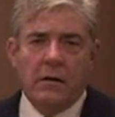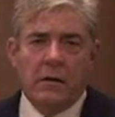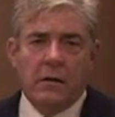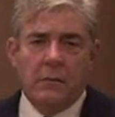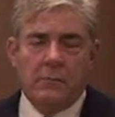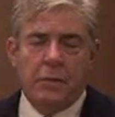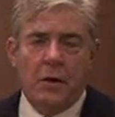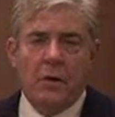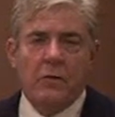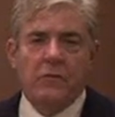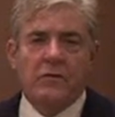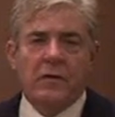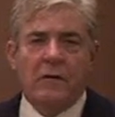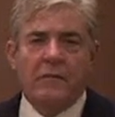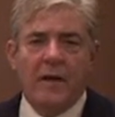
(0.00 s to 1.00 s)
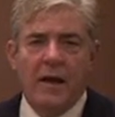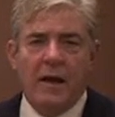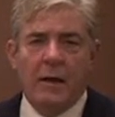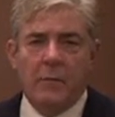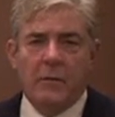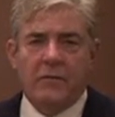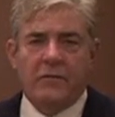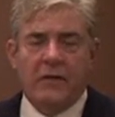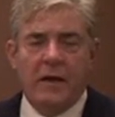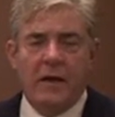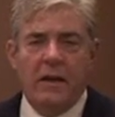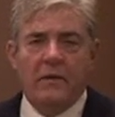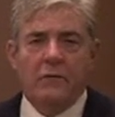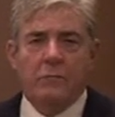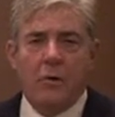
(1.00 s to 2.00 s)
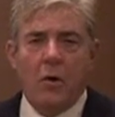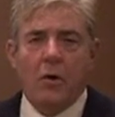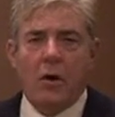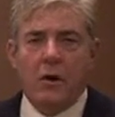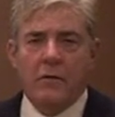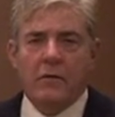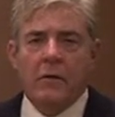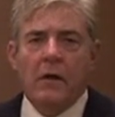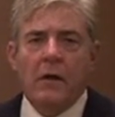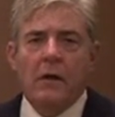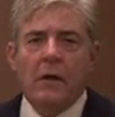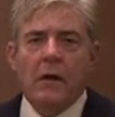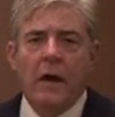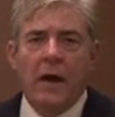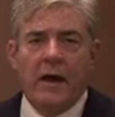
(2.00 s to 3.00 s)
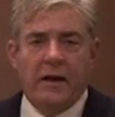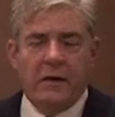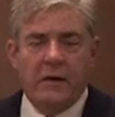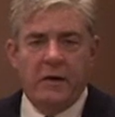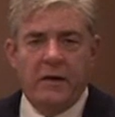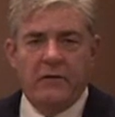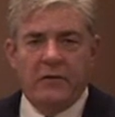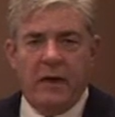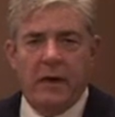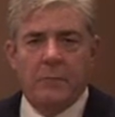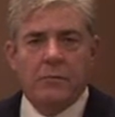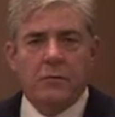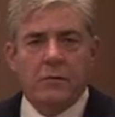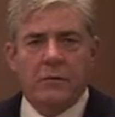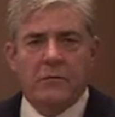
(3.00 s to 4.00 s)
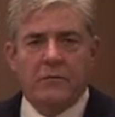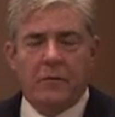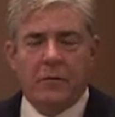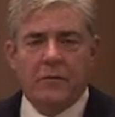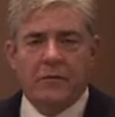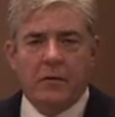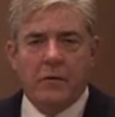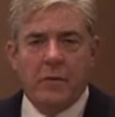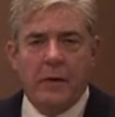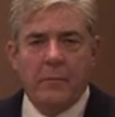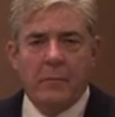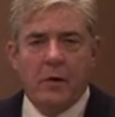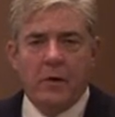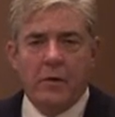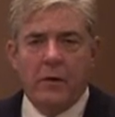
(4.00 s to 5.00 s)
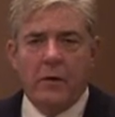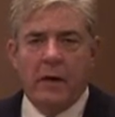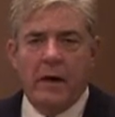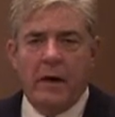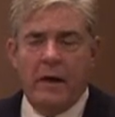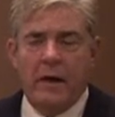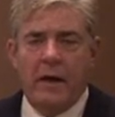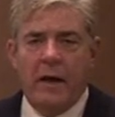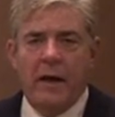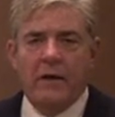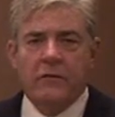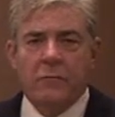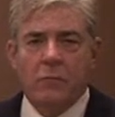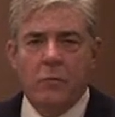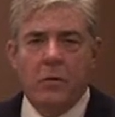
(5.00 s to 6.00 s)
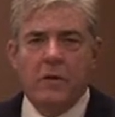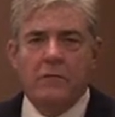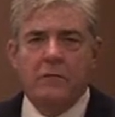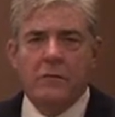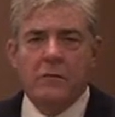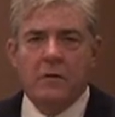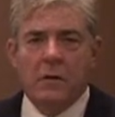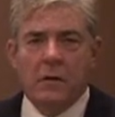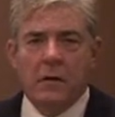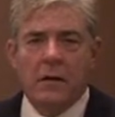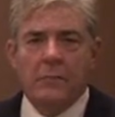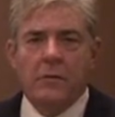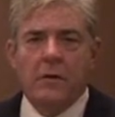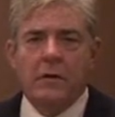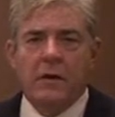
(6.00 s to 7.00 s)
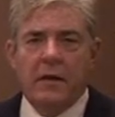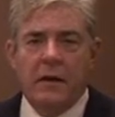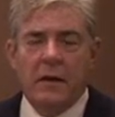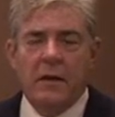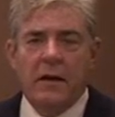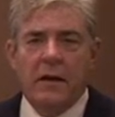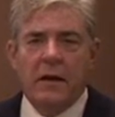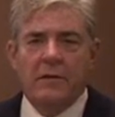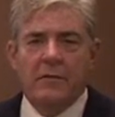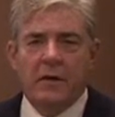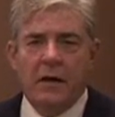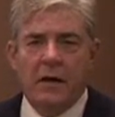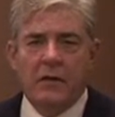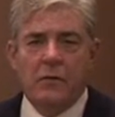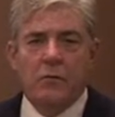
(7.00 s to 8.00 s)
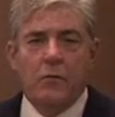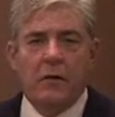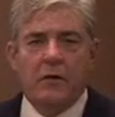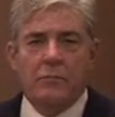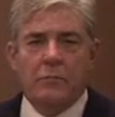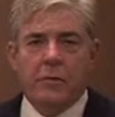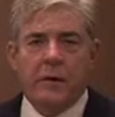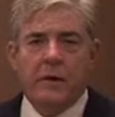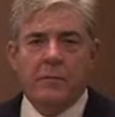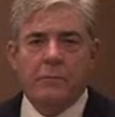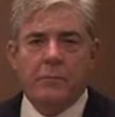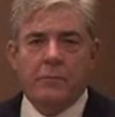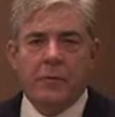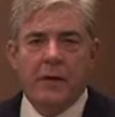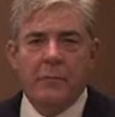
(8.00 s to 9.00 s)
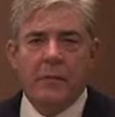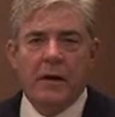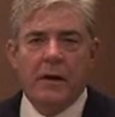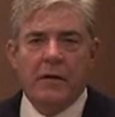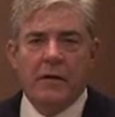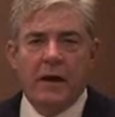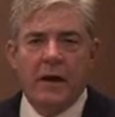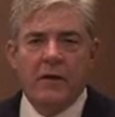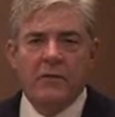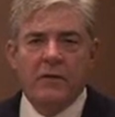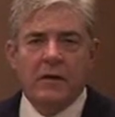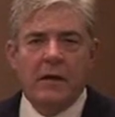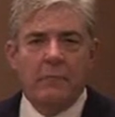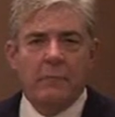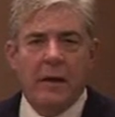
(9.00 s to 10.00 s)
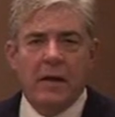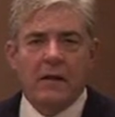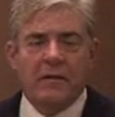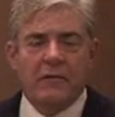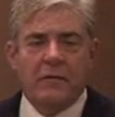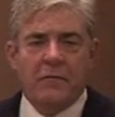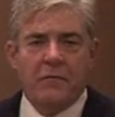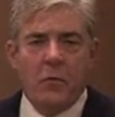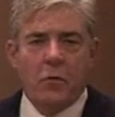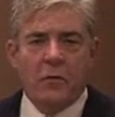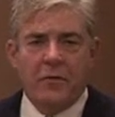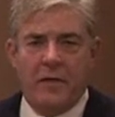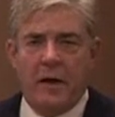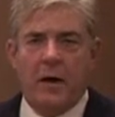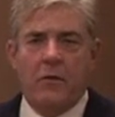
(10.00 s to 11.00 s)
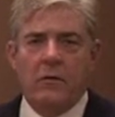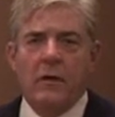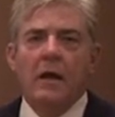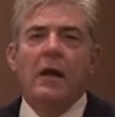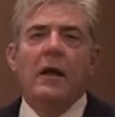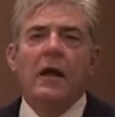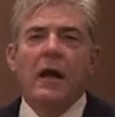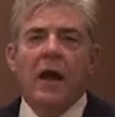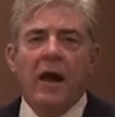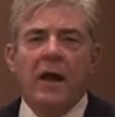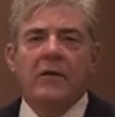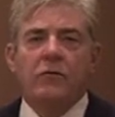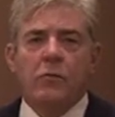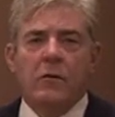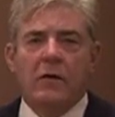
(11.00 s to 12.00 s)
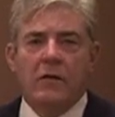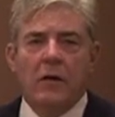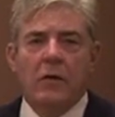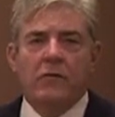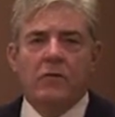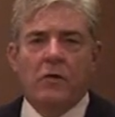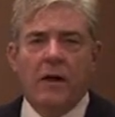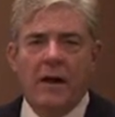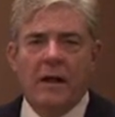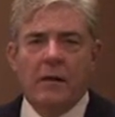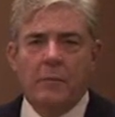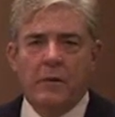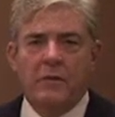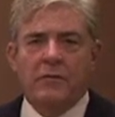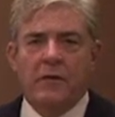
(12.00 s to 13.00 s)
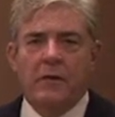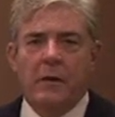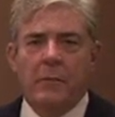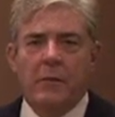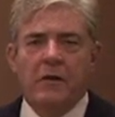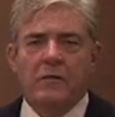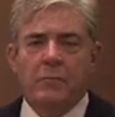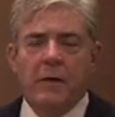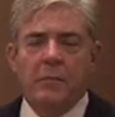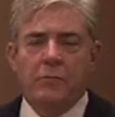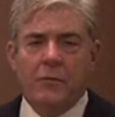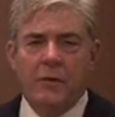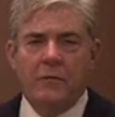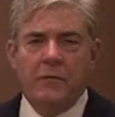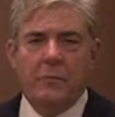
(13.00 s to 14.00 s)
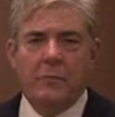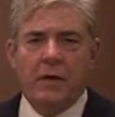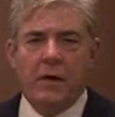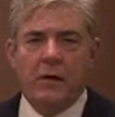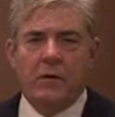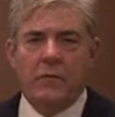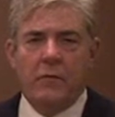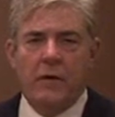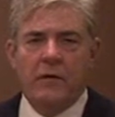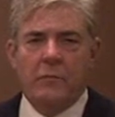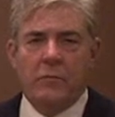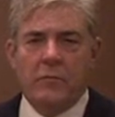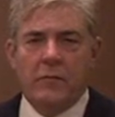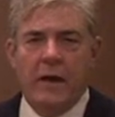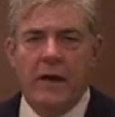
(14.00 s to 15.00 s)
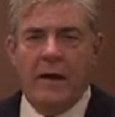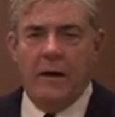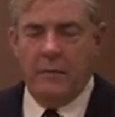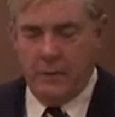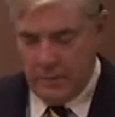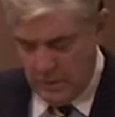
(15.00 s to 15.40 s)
composed of elements, that is, parts. A good example is first-degree murder. It has willful, deliberate killing of another with premeditation and malice aforethought. Each one of those are elements, and it must be proven beyond a reasonable doubt.